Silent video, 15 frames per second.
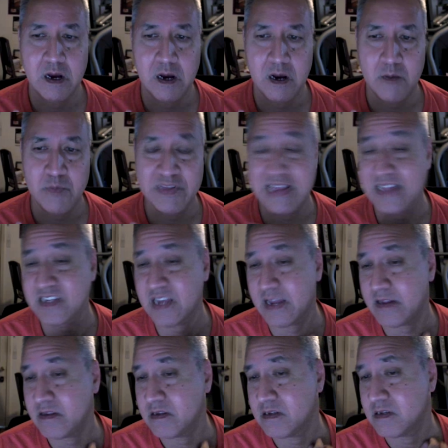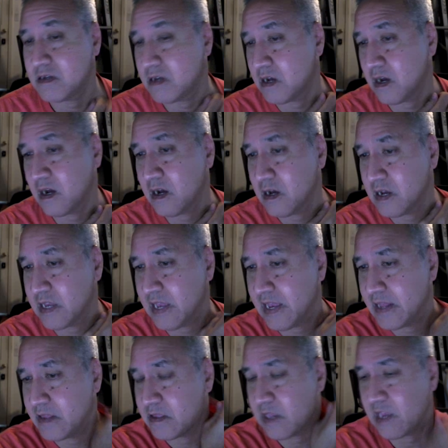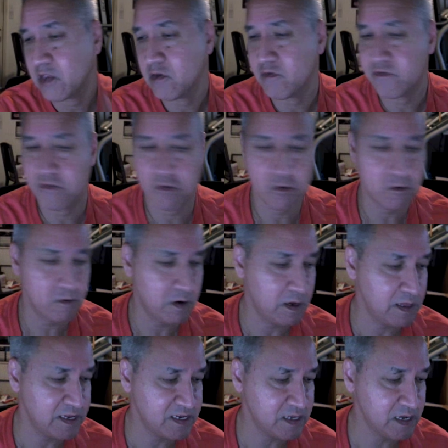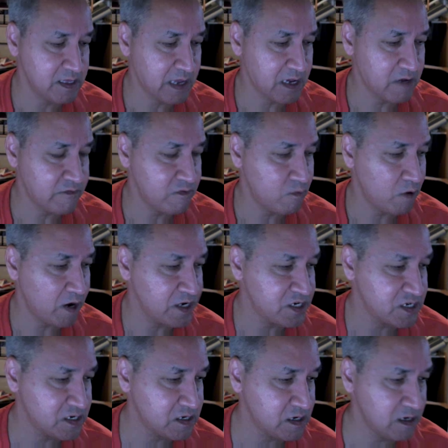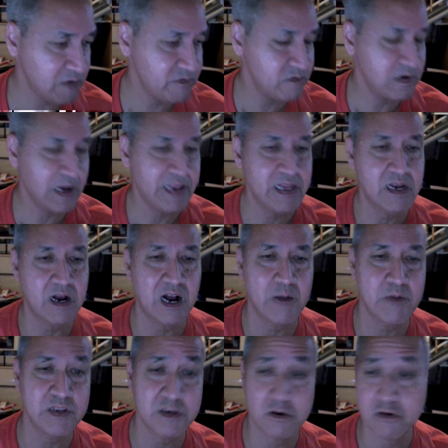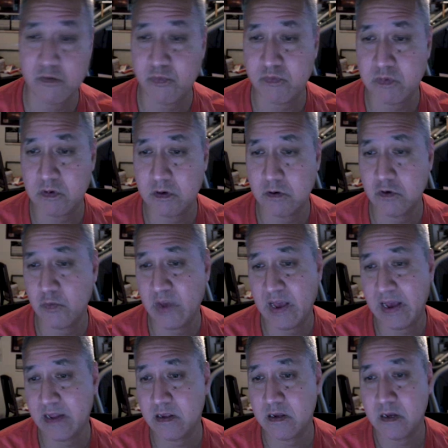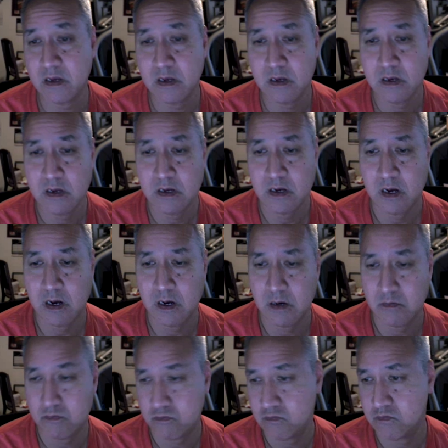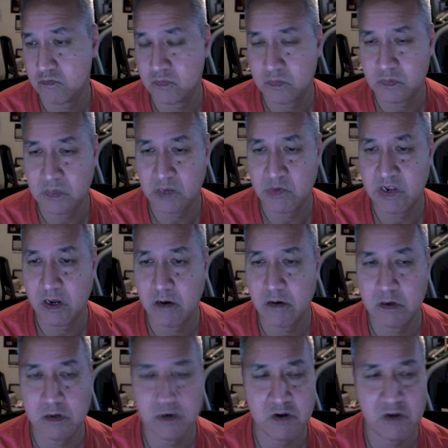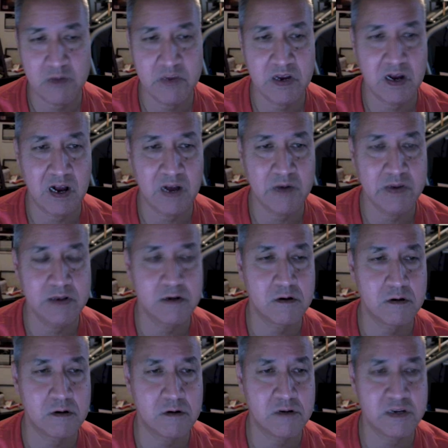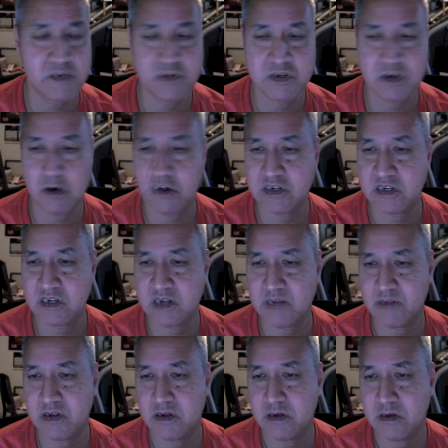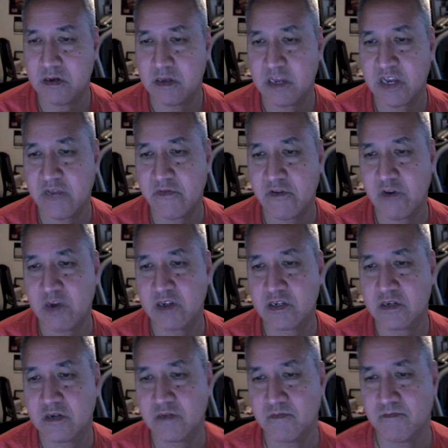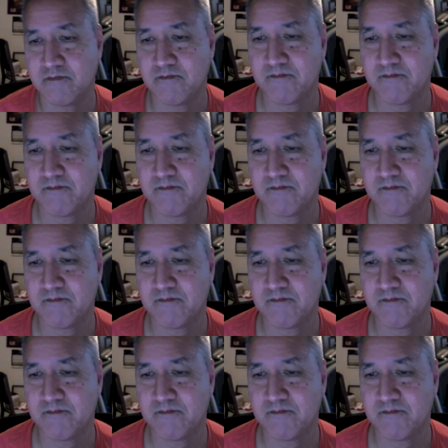but that's it. Again, thank you for listening. Thank you for watching. If you got any comments, go to bad. Let me know. Drop me a comment. Criticism is always accepted. Thank you very much.